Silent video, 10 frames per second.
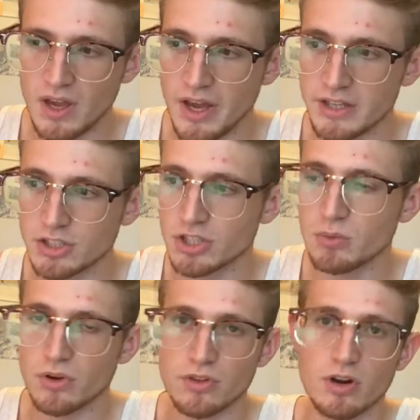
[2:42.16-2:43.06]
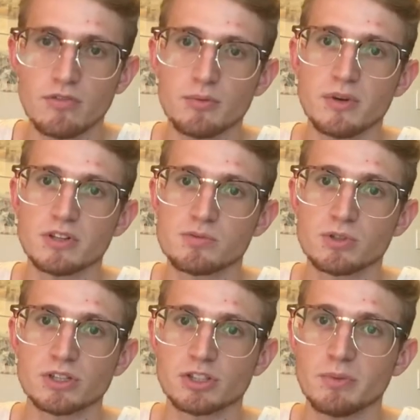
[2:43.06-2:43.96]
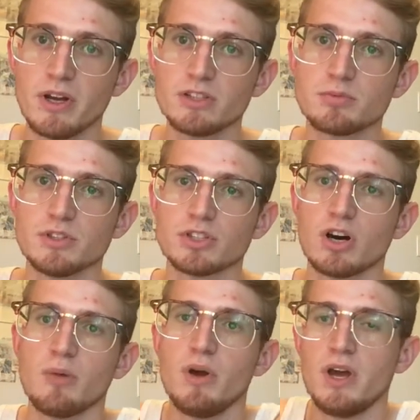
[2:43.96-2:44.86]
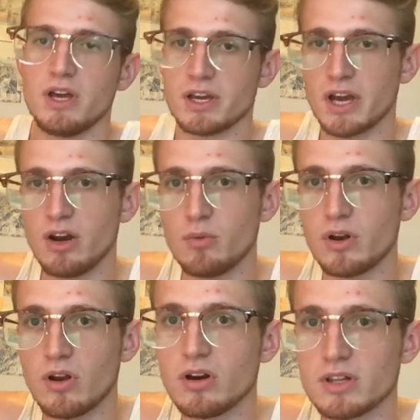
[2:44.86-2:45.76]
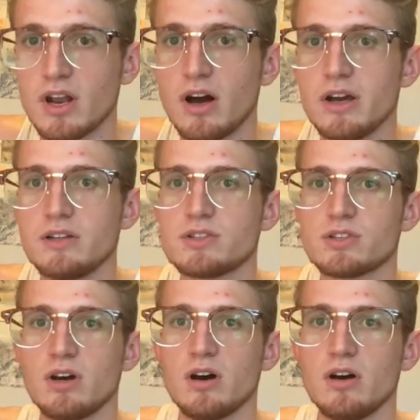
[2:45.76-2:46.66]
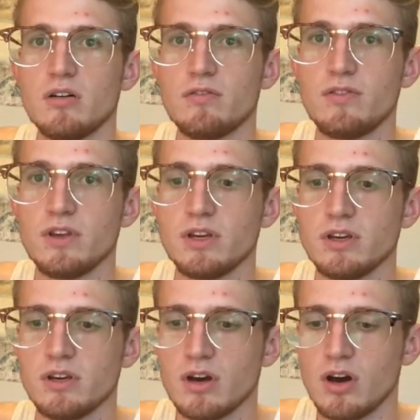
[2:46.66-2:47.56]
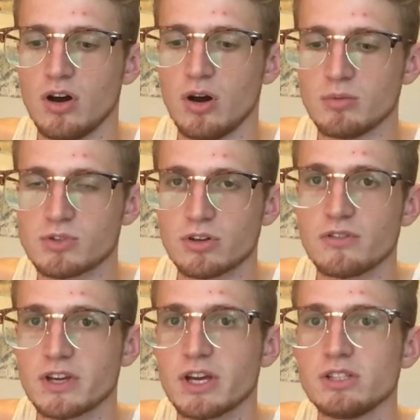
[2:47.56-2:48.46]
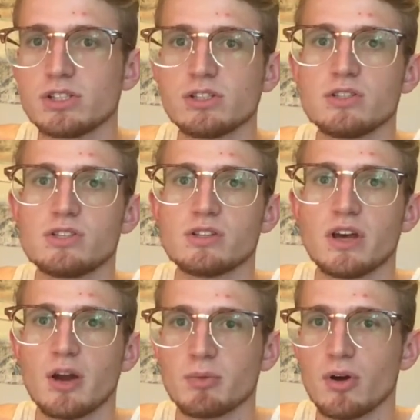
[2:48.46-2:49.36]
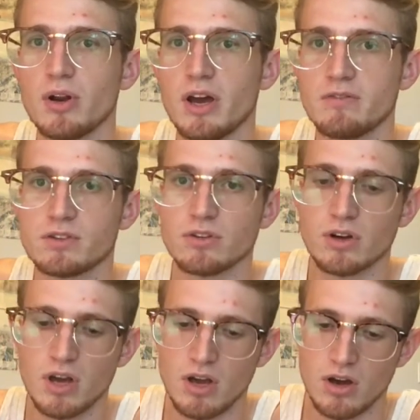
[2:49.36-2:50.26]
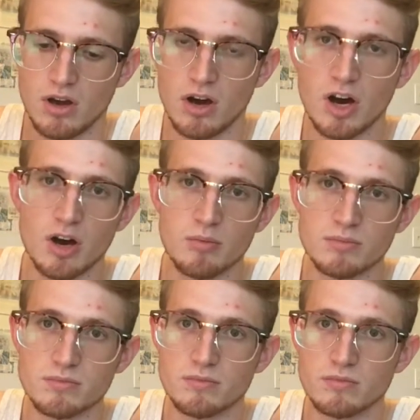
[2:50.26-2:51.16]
And Genworth offered me this project management job. It kind of went along the lines of the um, certifications that I'm going after. Um,